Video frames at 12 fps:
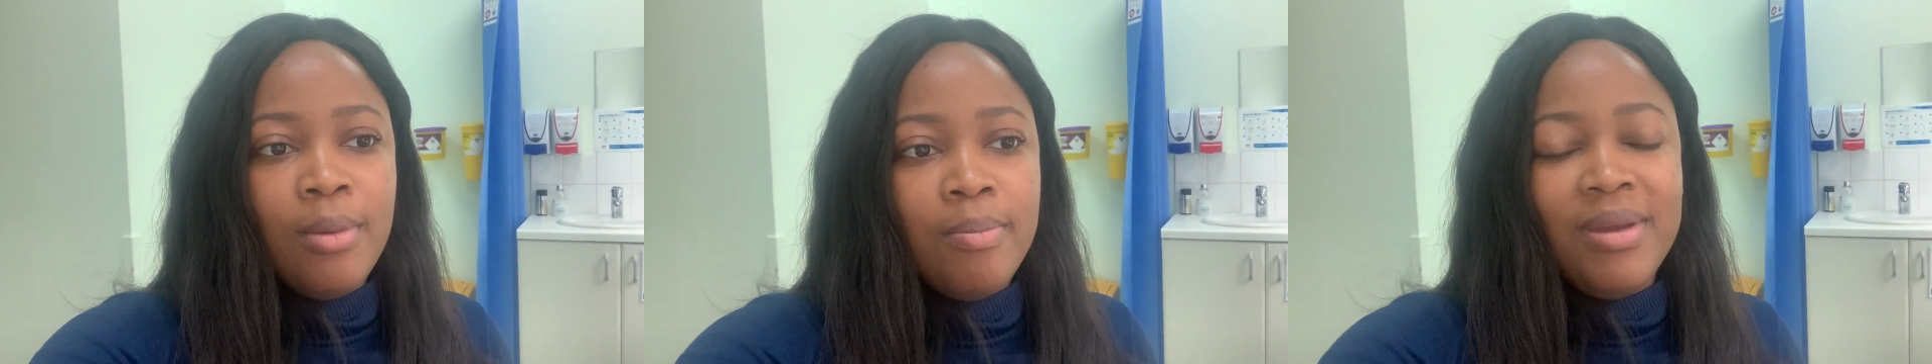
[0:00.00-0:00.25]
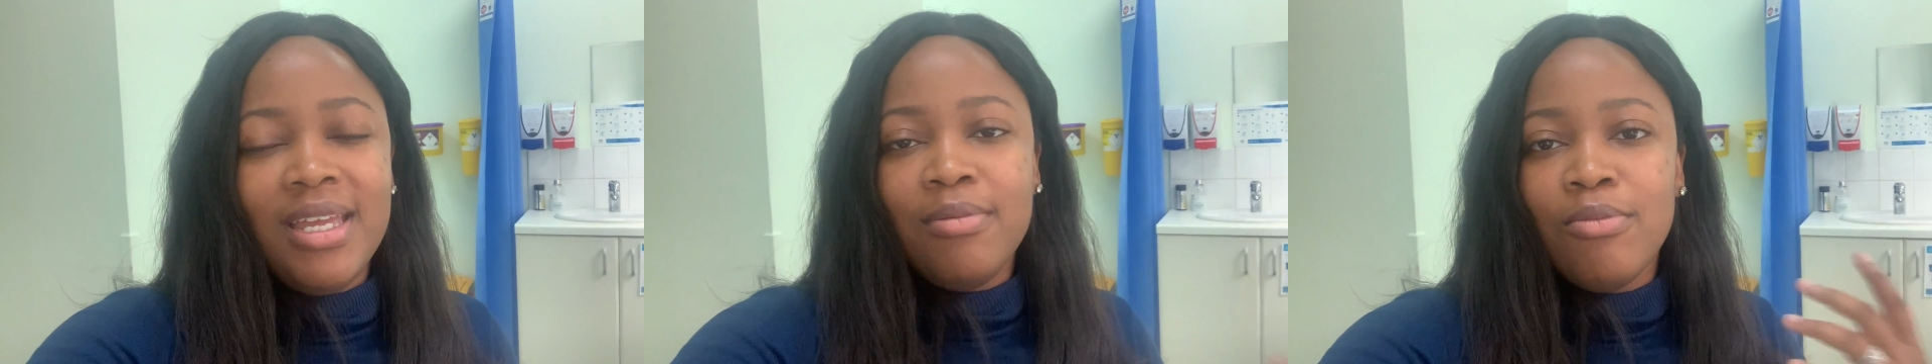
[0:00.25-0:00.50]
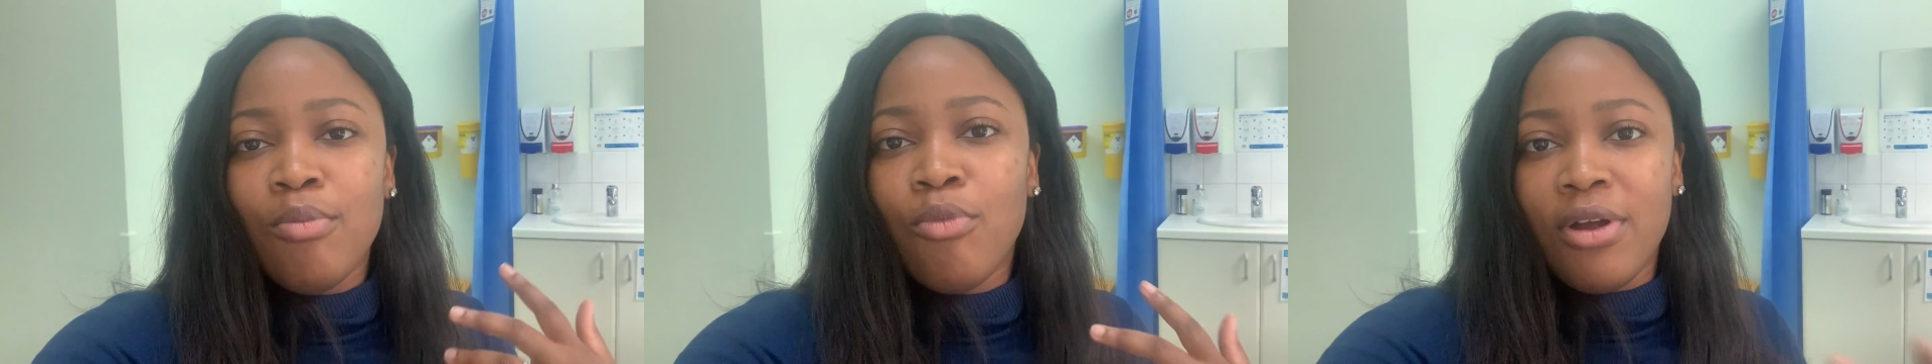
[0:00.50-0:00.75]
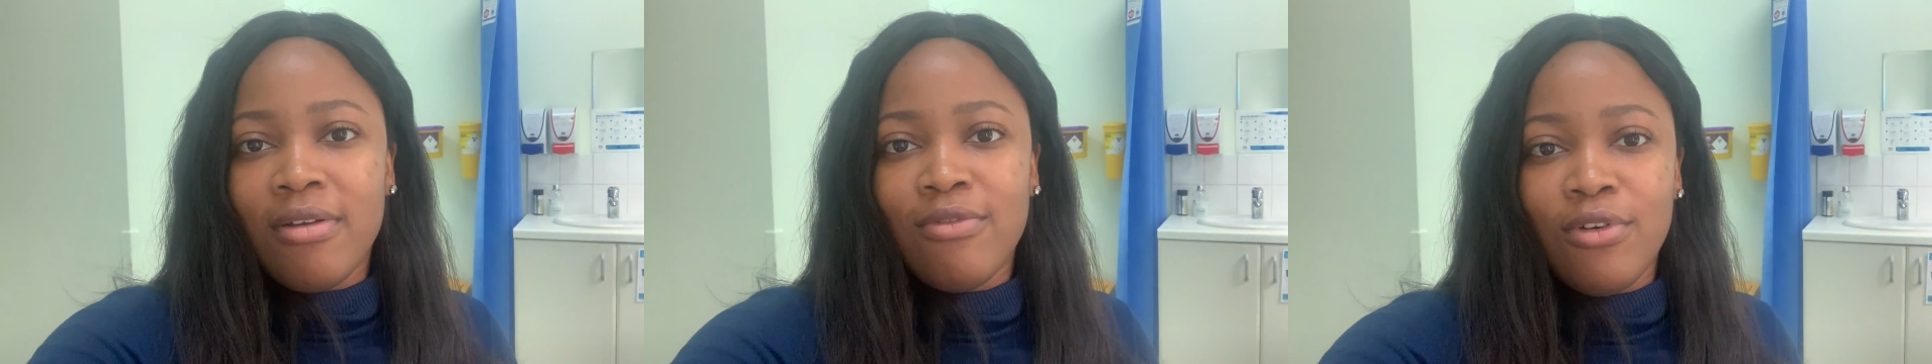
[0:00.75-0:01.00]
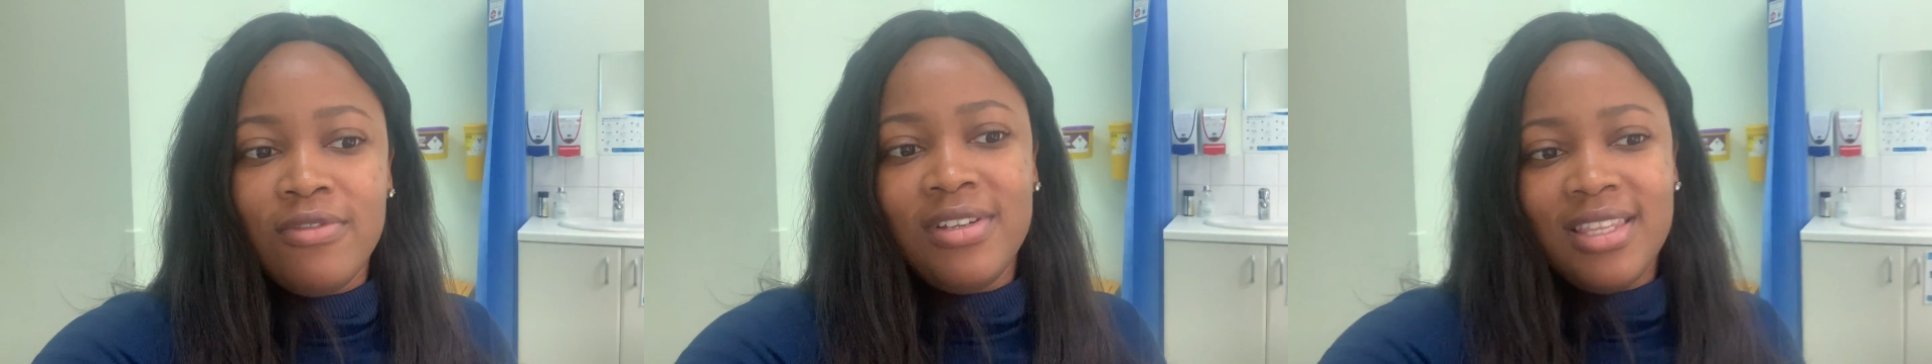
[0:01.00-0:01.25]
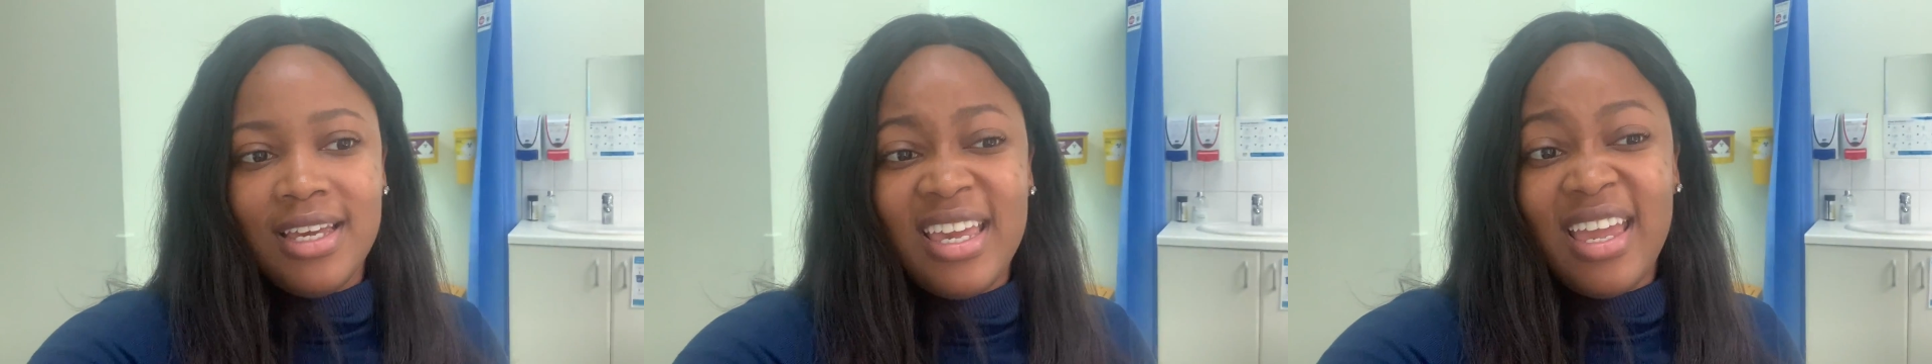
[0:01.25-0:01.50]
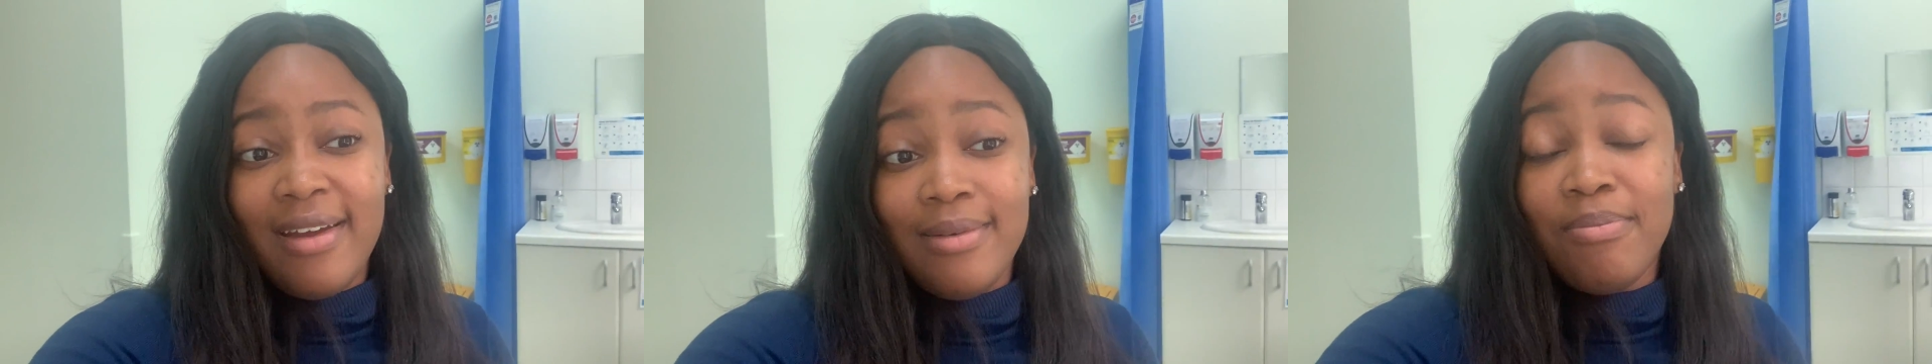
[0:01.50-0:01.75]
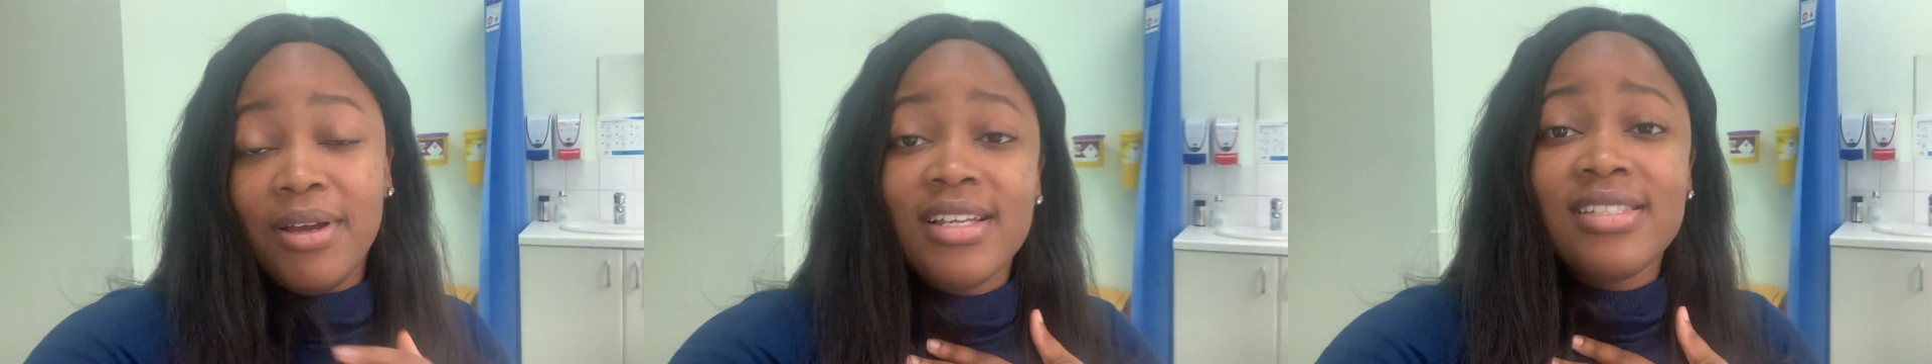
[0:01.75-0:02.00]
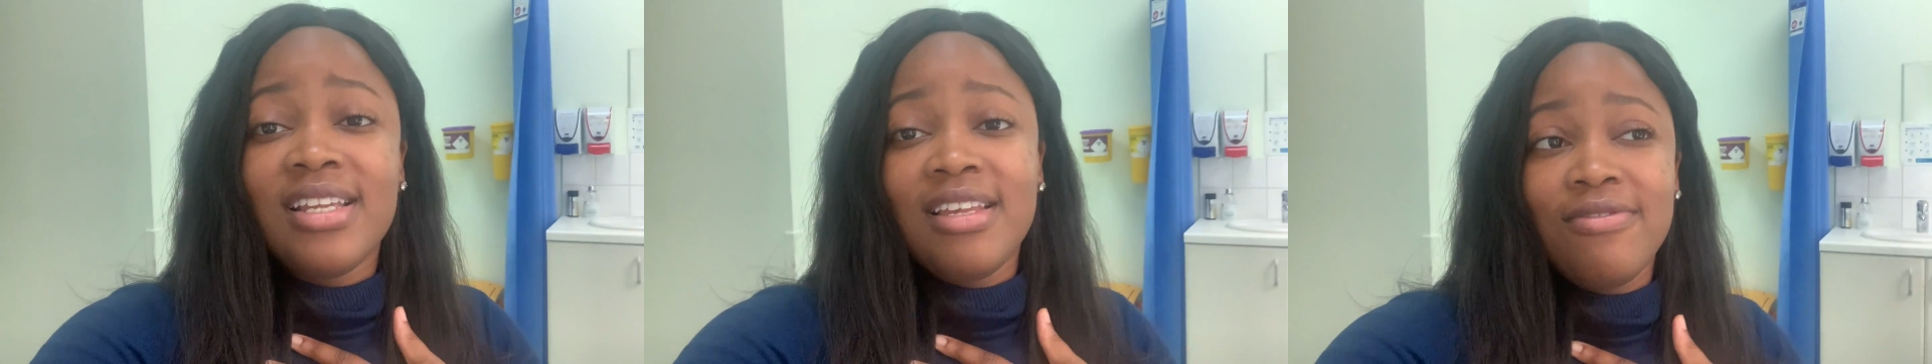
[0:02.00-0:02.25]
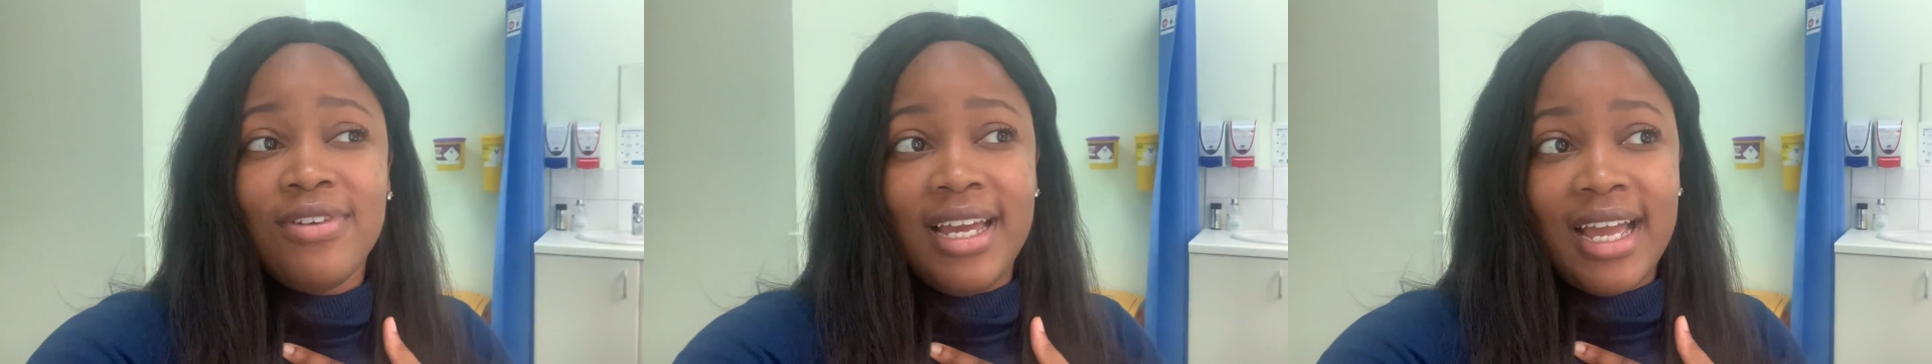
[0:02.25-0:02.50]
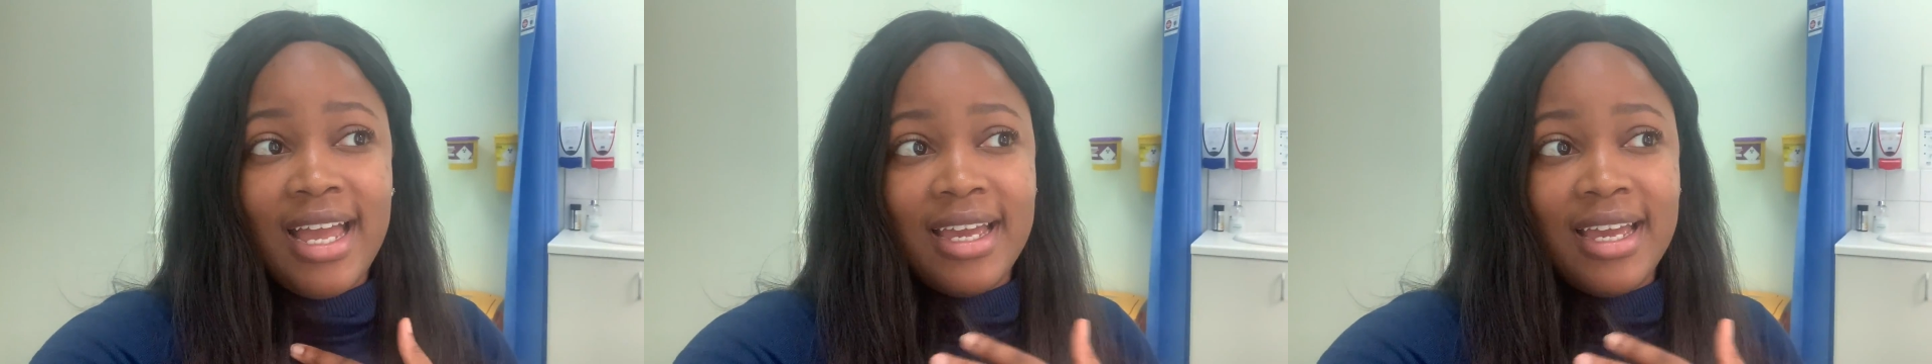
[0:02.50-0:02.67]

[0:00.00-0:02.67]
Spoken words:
being more involved in their care, and personally feel like